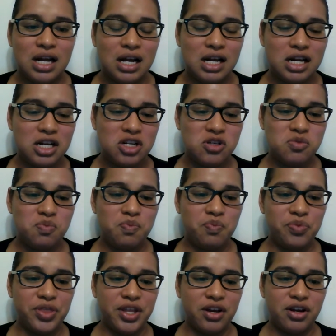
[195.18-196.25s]

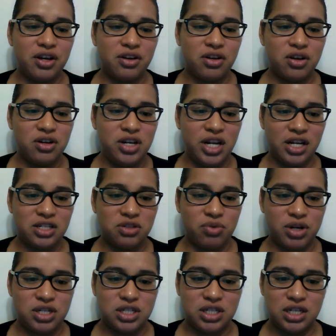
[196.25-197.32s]
The next
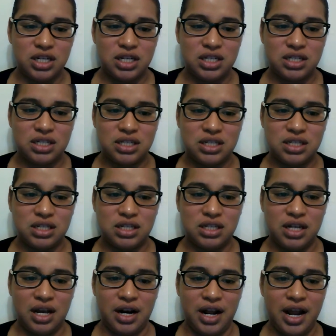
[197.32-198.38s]
question is
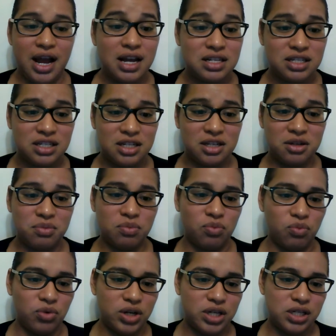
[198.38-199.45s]
that I asked
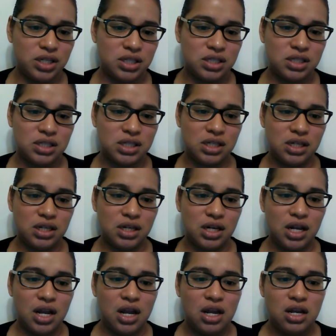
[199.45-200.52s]
him was,
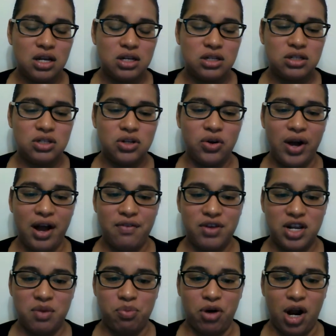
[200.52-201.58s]
do you have
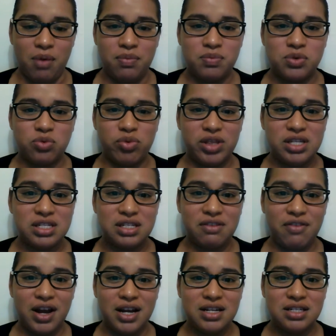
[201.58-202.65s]
any problems with this
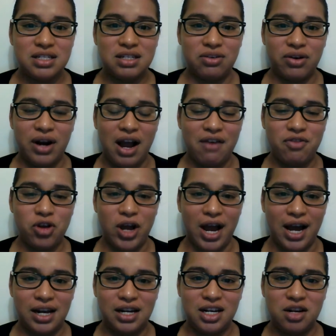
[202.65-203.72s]
device, or have you
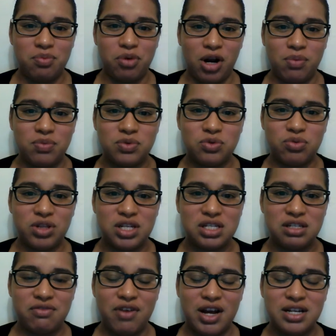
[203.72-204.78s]
had any problems with
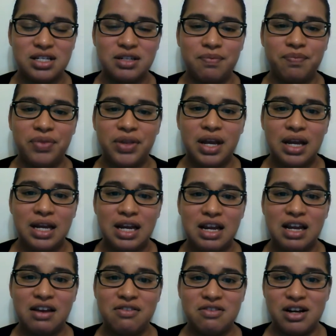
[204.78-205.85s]
this device?
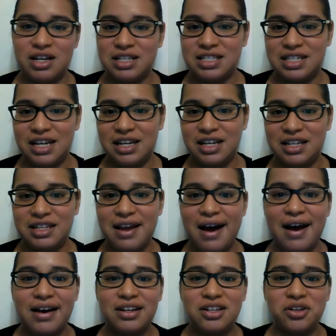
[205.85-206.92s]
He stated
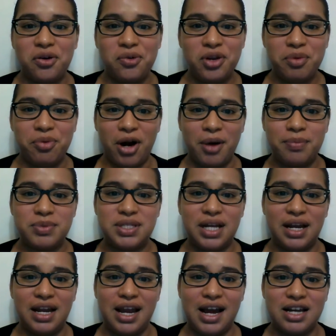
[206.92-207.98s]
that the only problems
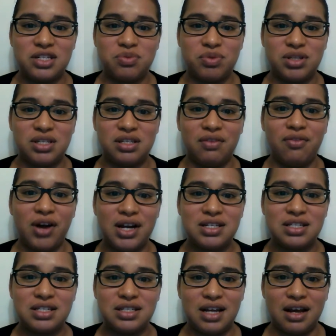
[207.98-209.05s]
that he has with the
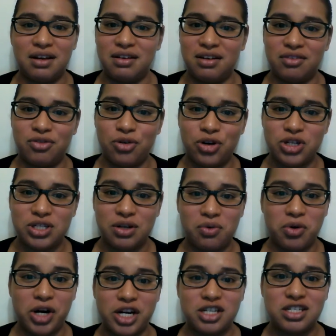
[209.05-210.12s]
device is that, of course, it
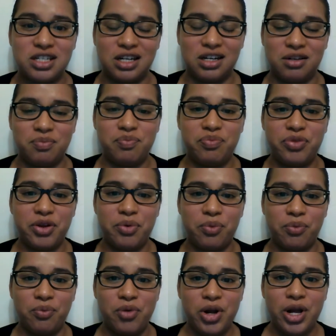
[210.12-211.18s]
works.
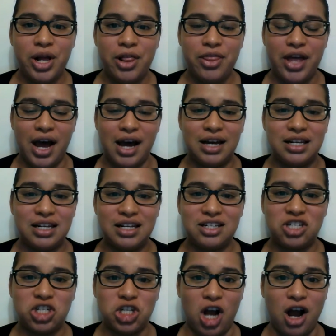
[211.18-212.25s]
That
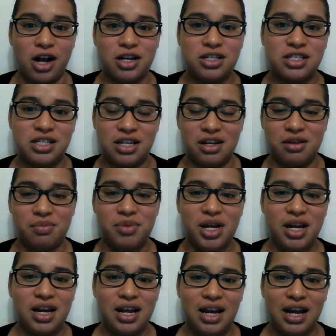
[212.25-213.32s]
it shocks him,
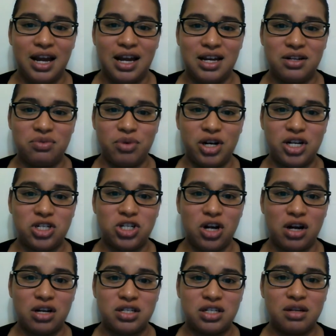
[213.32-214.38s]
and when it
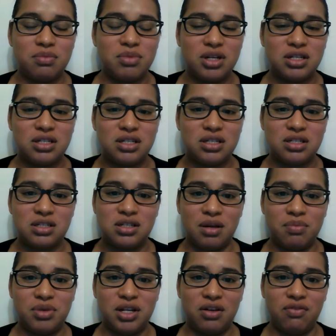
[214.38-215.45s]
shocks him, it's
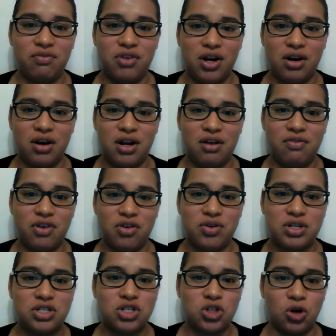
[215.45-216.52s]
something very,
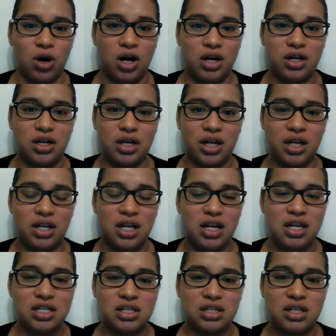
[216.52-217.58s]
very strong, and
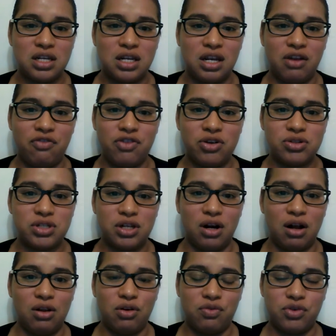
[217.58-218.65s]
he feels it
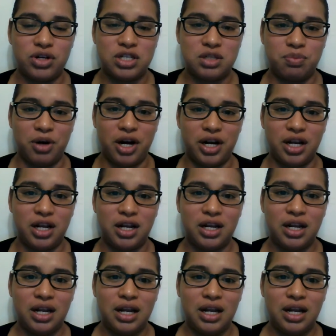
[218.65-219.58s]
all over his body.